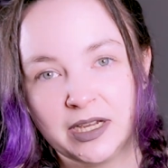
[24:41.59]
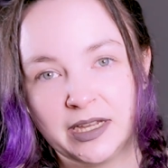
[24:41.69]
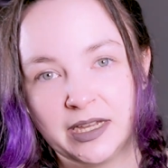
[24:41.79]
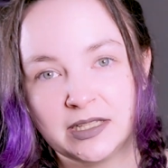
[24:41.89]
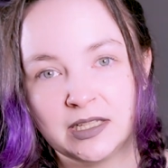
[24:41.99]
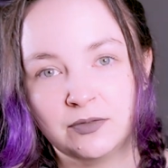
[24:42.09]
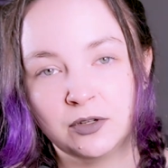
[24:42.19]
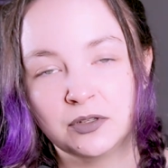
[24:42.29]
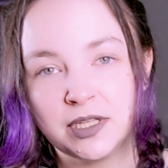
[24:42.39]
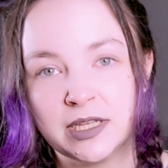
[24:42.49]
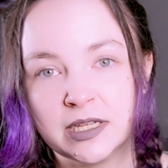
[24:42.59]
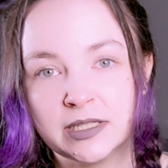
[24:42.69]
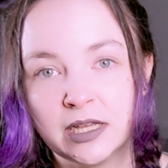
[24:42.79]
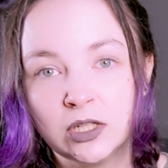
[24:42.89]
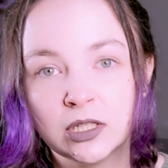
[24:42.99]
I had several
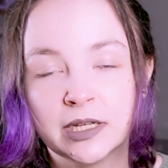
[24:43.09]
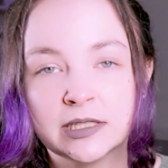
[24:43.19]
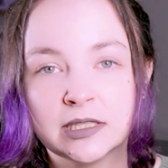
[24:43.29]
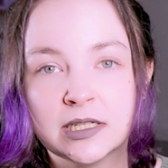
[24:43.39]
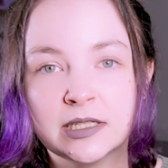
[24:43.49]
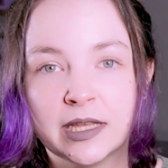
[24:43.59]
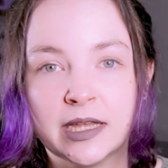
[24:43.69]
ESL classes